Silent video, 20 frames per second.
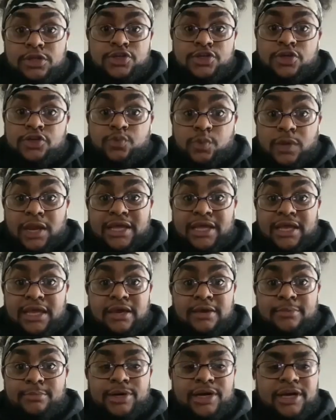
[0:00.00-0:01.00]
to church when I
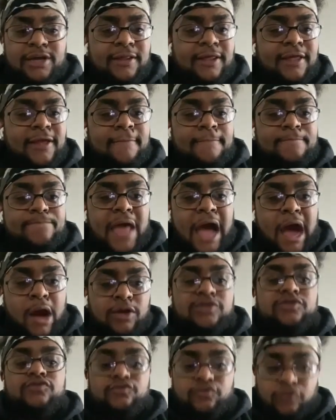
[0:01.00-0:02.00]
can, but I
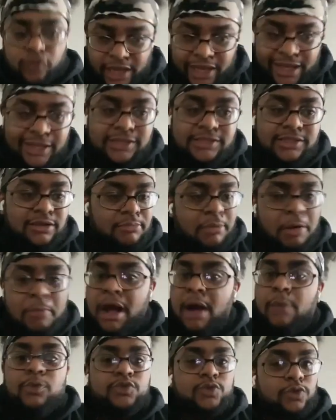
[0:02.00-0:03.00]
was raised, like my
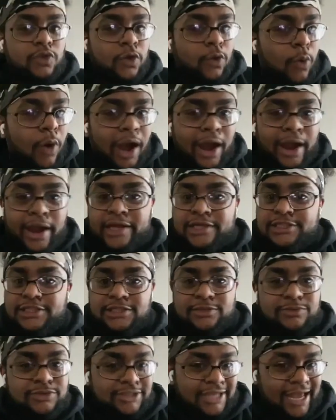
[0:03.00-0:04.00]
mom was on the choir.
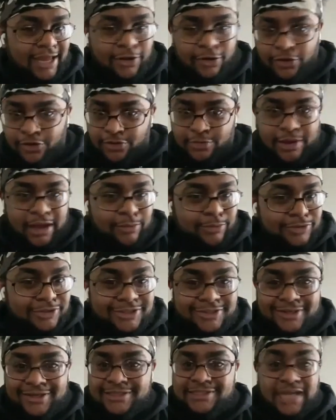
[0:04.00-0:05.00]
She was at all the Bible
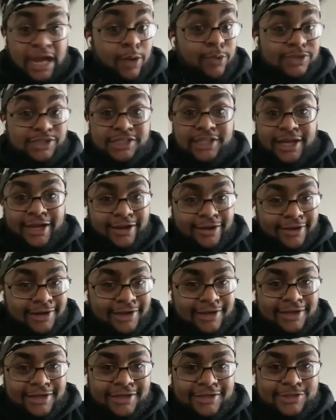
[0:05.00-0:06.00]
studies. I was there.
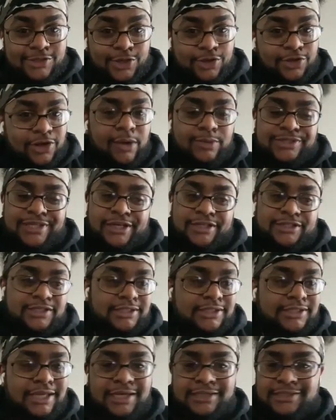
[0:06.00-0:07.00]
So, I was there
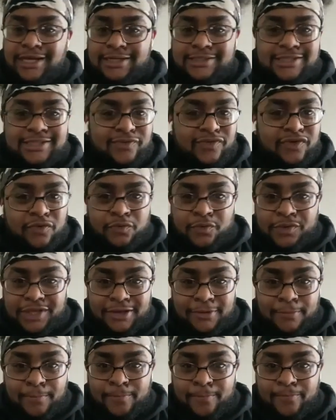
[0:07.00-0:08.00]
6 days out of 7 a
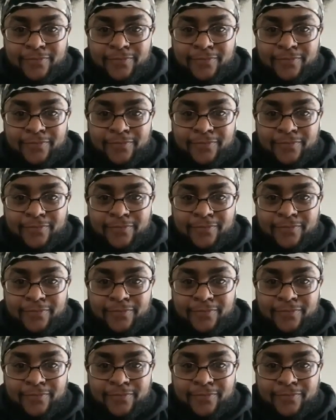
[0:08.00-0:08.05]
week.